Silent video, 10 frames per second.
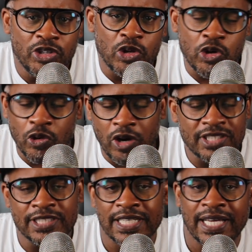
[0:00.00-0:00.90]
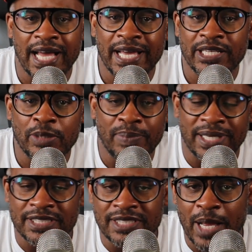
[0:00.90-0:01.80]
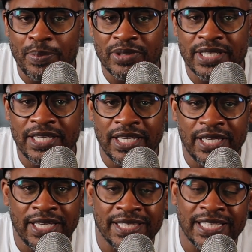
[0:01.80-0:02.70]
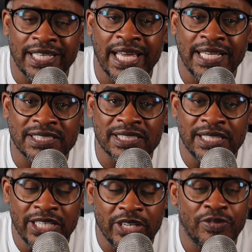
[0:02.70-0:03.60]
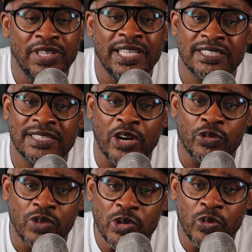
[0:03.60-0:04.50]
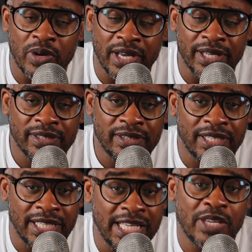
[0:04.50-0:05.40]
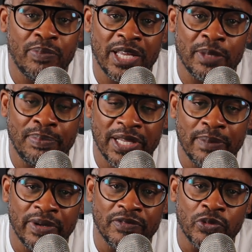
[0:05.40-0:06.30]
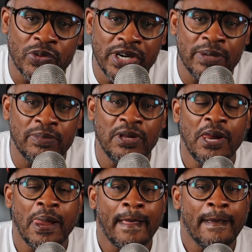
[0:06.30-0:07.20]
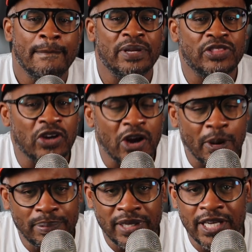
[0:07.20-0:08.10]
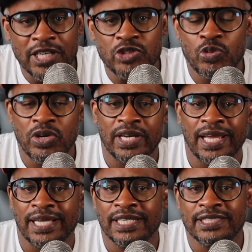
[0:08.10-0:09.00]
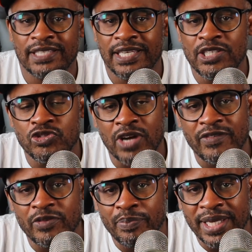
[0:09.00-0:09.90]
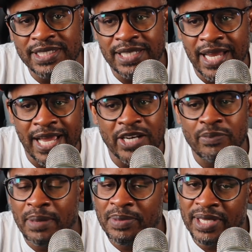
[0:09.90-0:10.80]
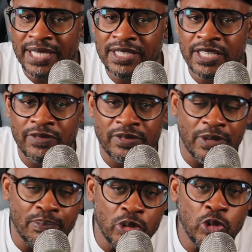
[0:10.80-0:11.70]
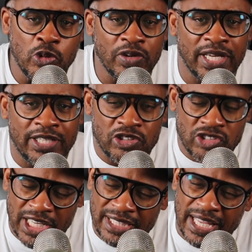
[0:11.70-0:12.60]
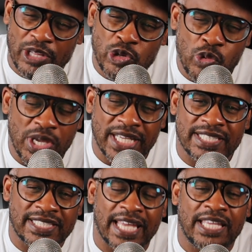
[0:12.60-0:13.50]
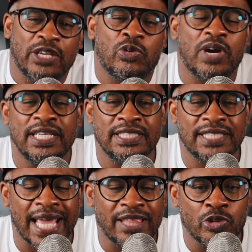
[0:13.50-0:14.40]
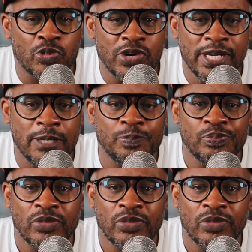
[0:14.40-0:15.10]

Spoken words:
crosses a guy up at the top of the key and the lane is clear, if he gets that runway, then he can make a play above the rim. But there are plays where, like, let's say he's driving baseline and maybe he had to give a move, and there's like that quick second while he's at the rim